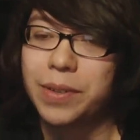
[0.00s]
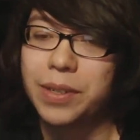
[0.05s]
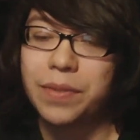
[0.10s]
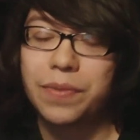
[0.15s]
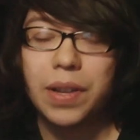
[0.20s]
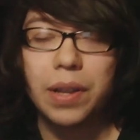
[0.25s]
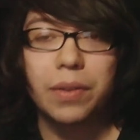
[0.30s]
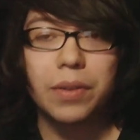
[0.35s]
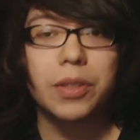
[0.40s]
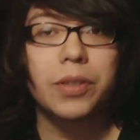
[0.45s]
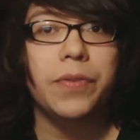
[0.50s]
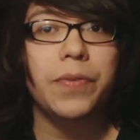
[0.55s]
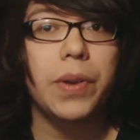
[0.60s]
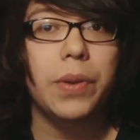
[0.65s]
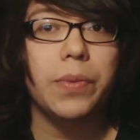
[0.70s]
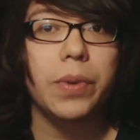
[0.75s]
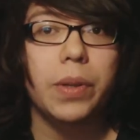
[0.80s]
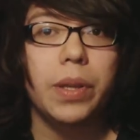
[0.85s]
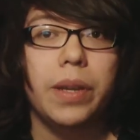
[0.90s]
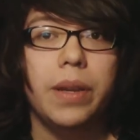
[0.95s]
which felt, it
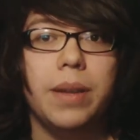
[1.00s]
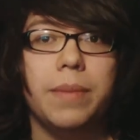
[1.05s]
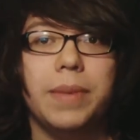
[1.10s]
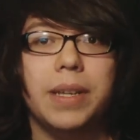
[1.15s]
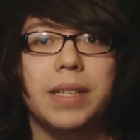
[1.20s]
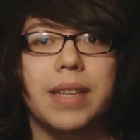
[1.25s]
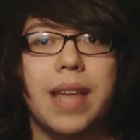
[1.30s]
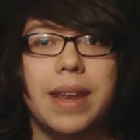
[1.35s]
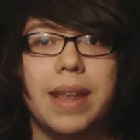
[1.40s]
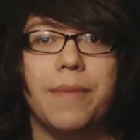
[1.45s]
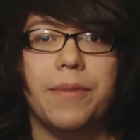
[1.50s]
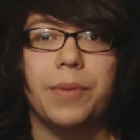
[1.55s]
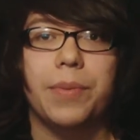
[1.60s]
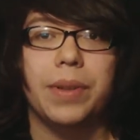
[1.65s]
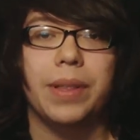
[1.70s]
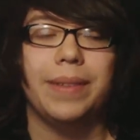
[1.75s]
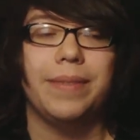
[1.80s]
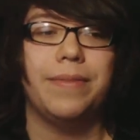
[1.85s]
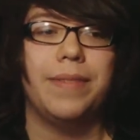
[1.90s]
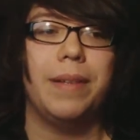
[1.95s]
felt really good because I never
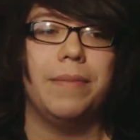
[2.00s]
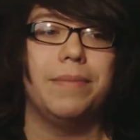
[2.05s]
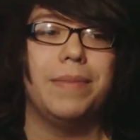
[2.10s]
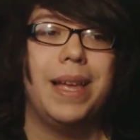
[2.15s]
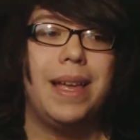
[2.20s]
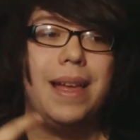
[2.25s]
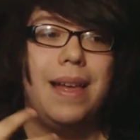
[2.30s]
really felt